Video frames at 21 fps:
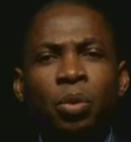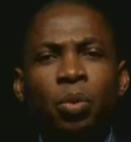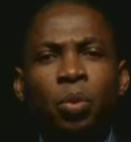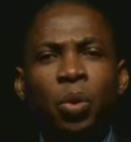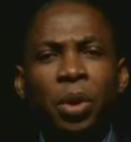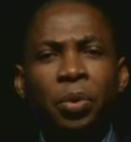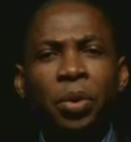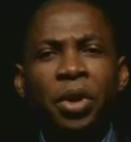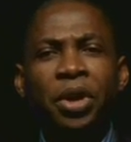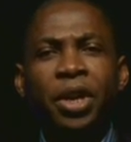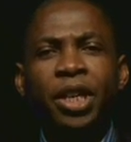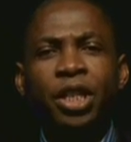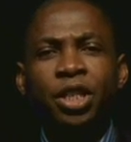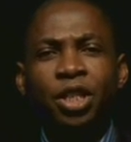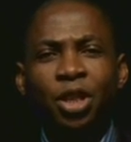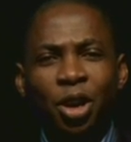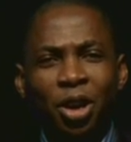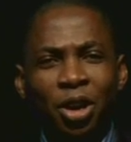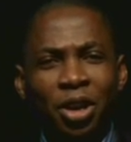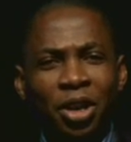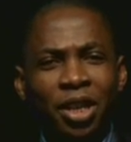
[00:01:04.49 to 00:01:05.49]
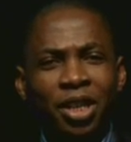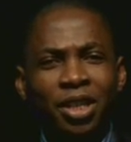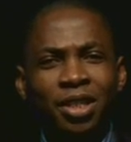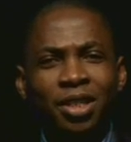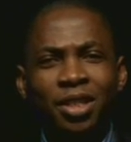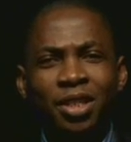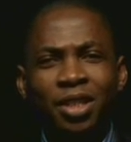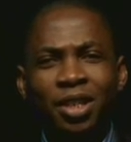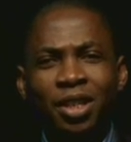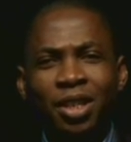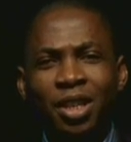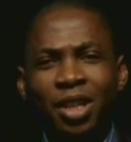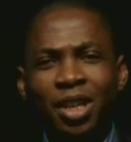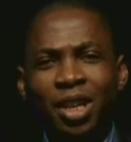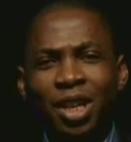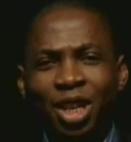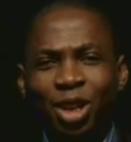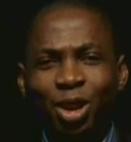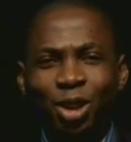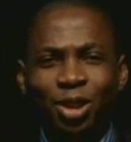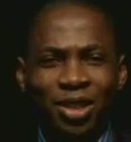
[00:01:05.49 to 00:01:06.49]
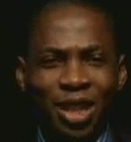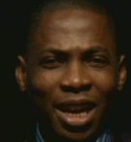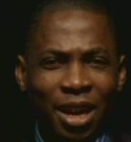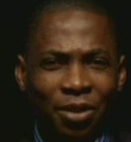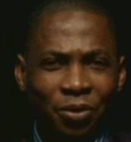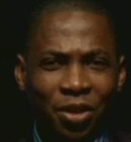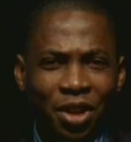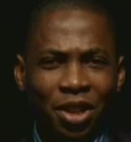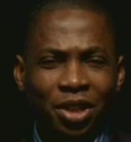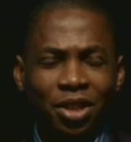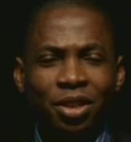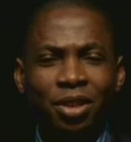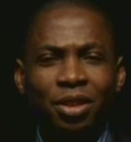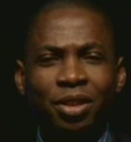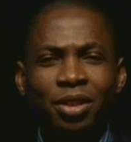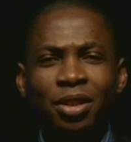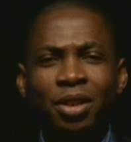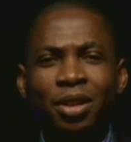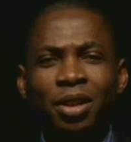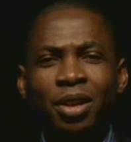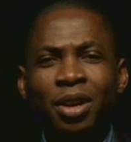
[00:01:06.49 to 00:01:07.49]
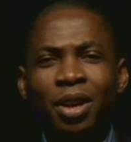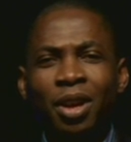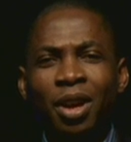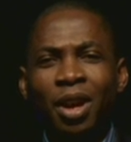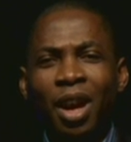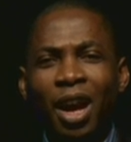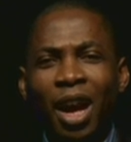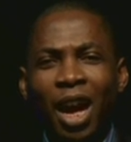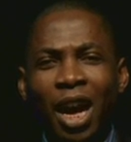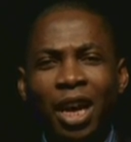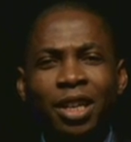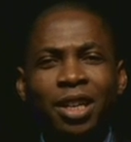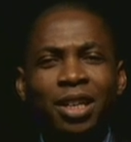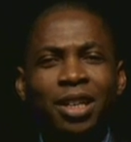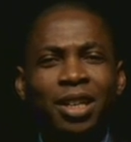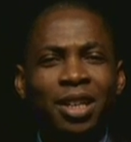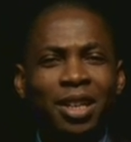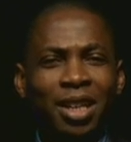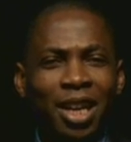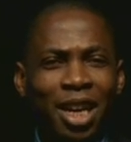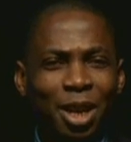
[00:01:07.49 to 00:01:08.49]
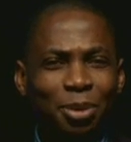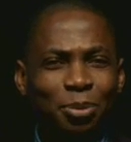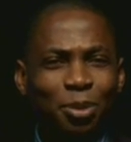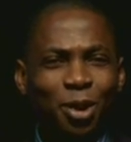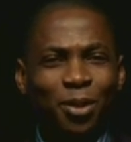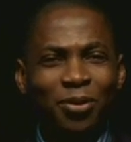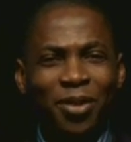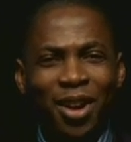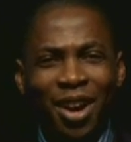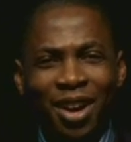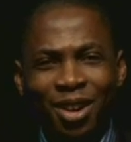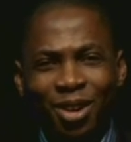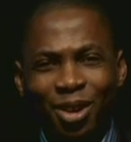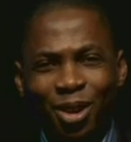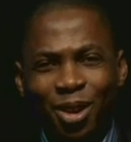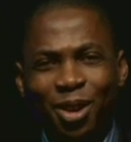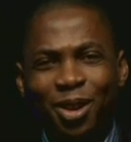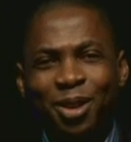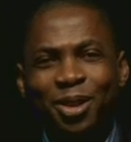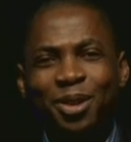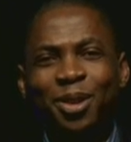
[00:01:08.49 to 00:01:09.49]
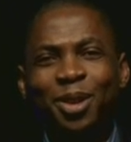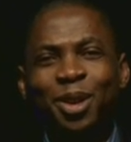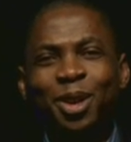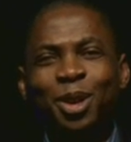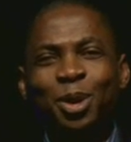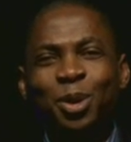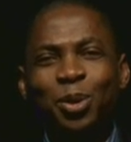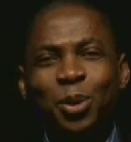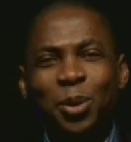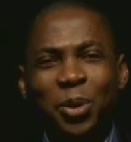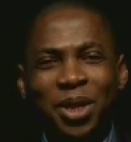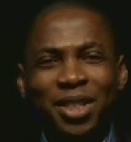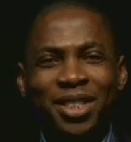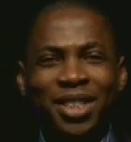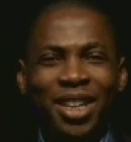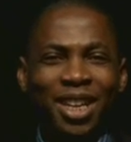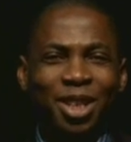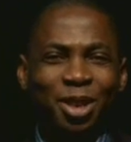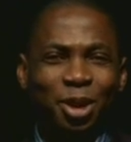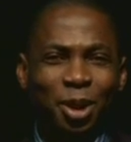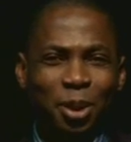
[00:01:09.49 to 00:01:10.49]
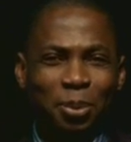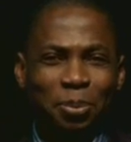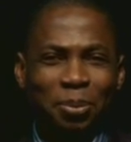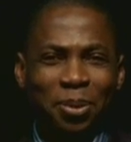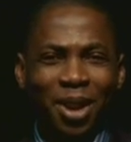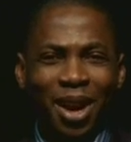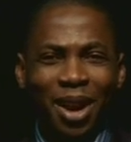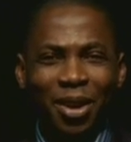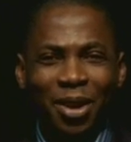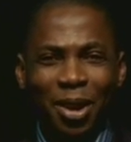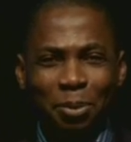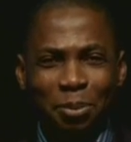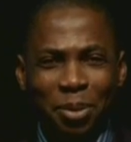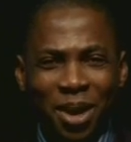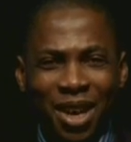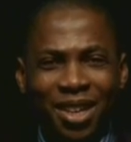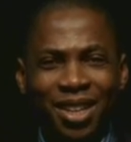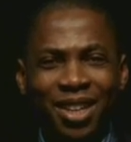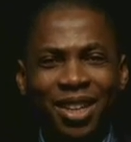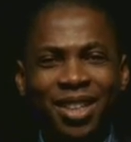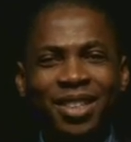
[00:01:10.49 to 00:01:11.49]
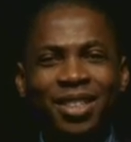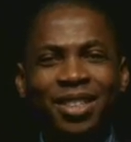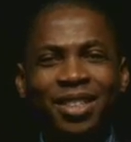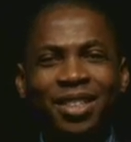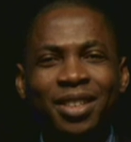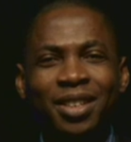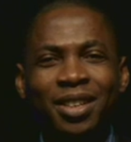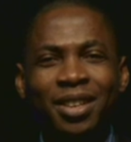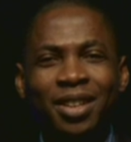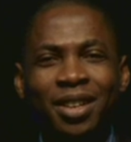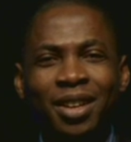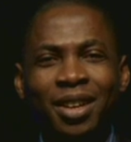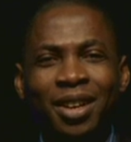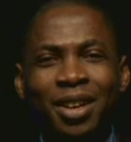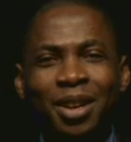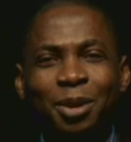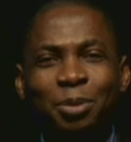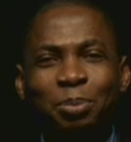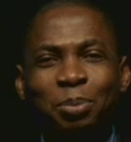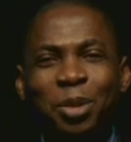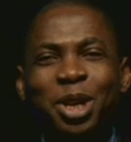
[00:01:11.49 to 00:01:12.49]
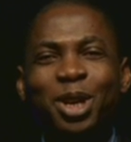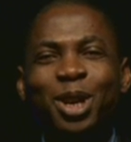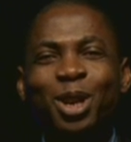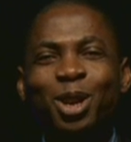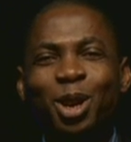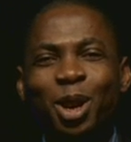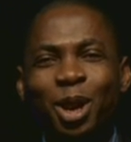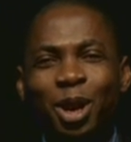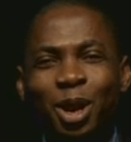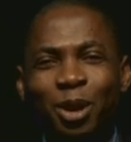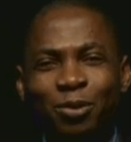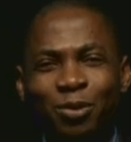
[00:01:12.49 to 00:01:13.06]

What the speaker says: We will rejoice in your salvation, and in the name of our God, we set up our banners. May the Lord